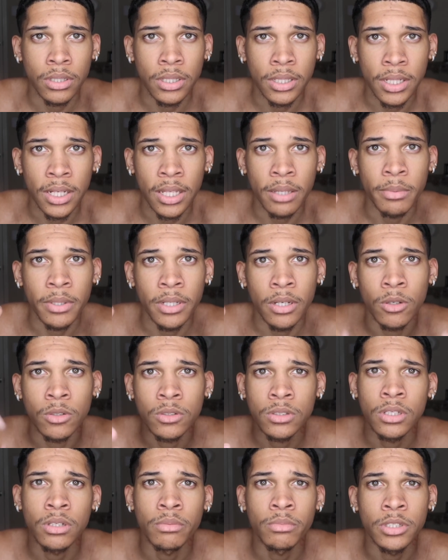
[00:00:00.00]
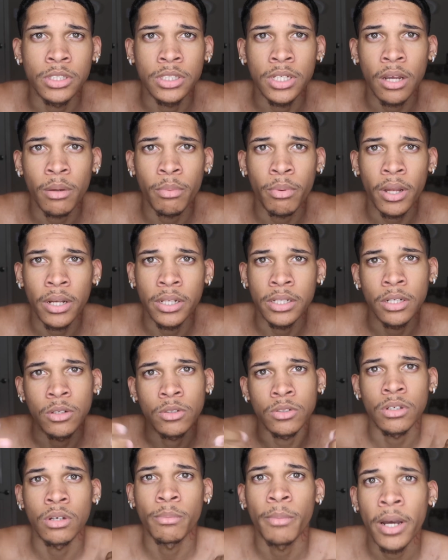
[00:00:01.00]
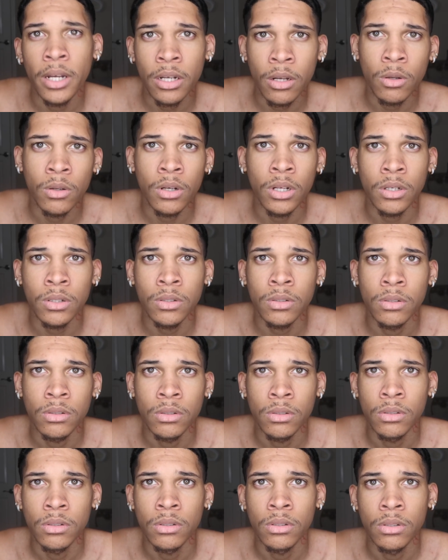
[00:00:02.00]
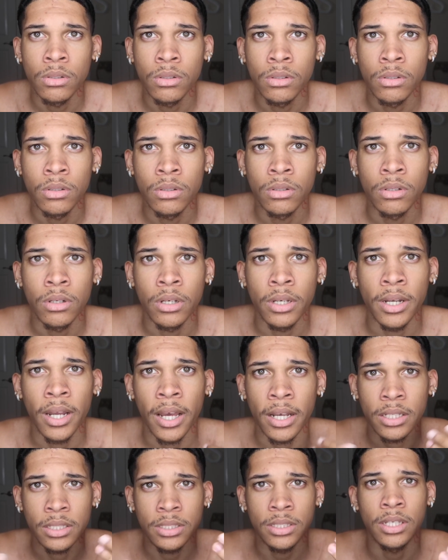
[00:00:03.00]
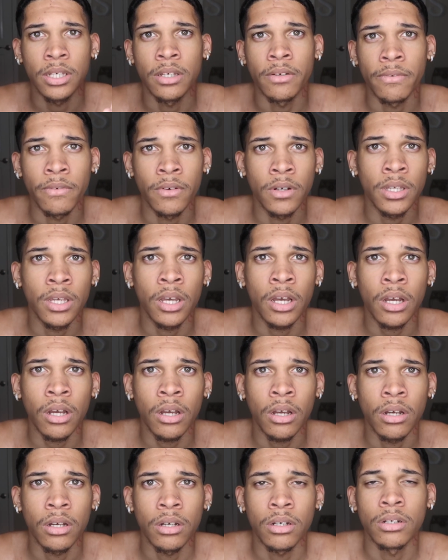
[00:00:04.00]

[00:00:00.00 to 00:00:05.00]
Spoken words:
and let me know something, because y'all probably know something I don't know and I can say it for y'all.